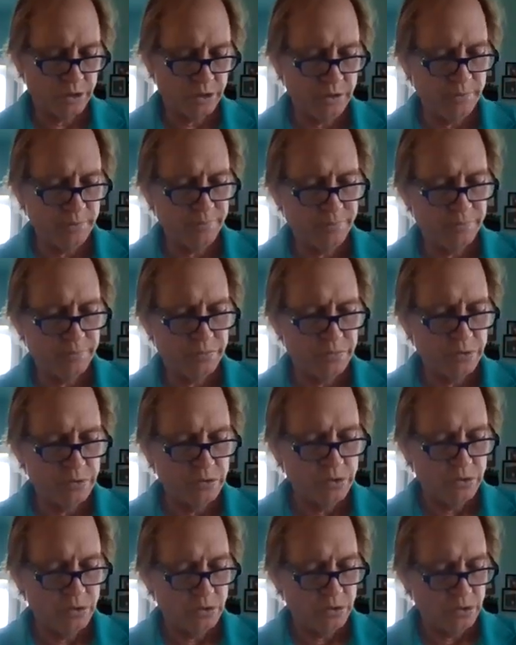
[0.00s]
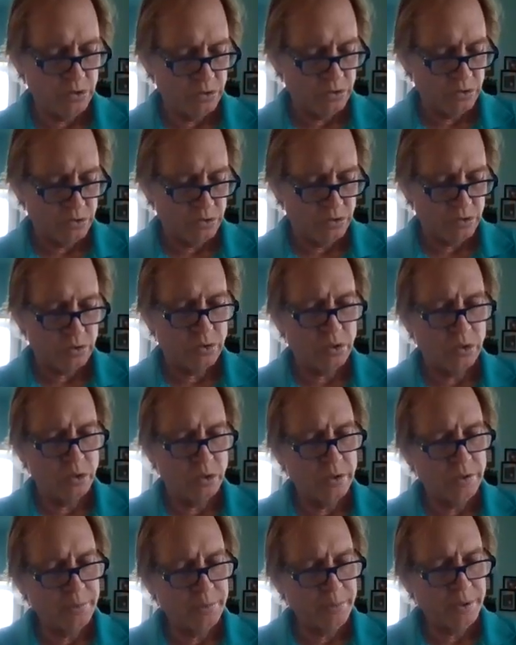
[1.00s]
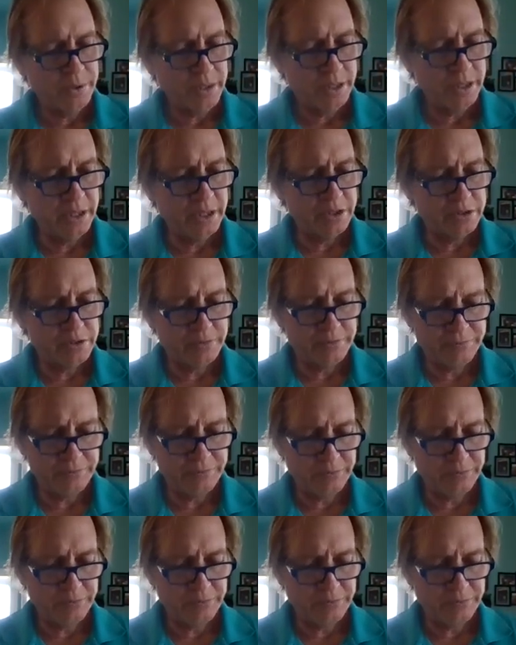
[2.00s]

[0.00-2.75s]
Okay. On page